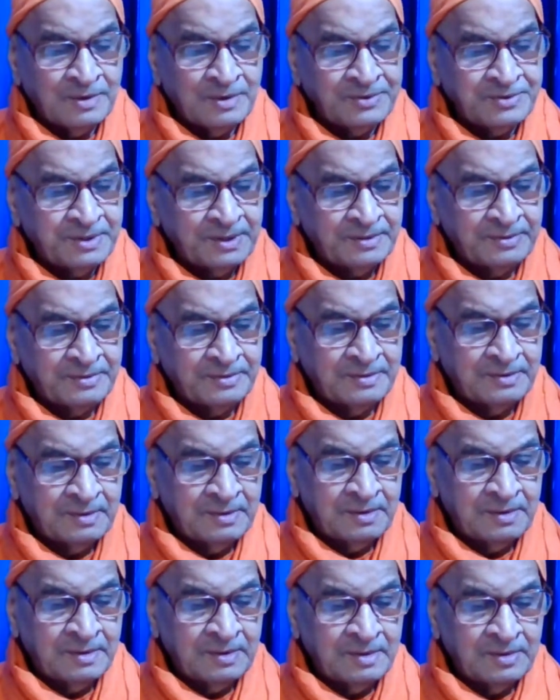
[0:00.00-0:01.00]
Question:
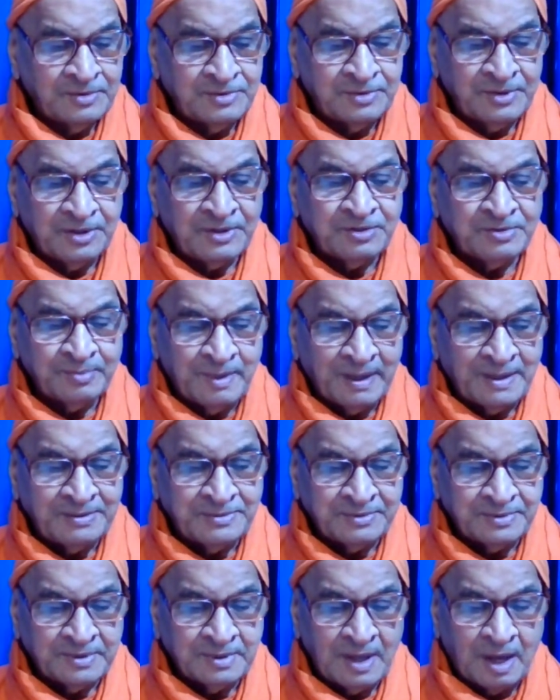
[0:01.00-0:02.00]
6
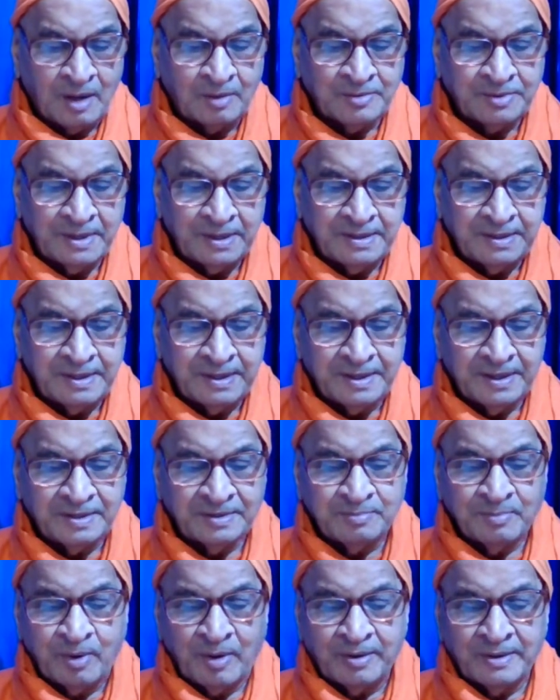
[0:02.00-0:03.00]
months, how then did
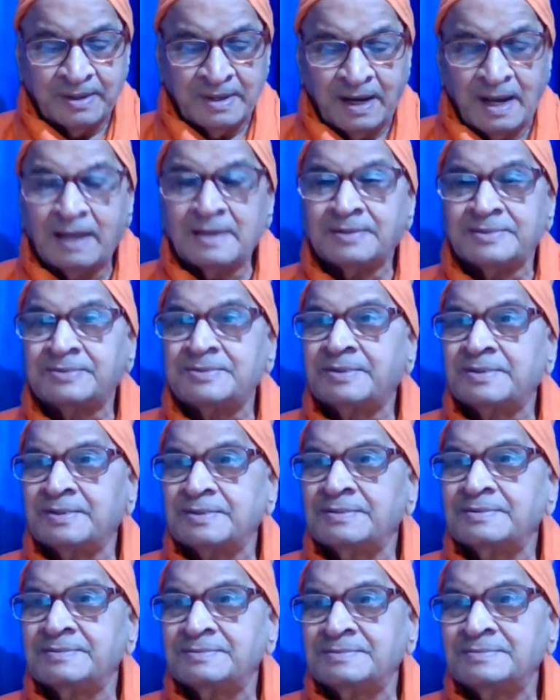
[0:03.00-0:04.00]
his body last?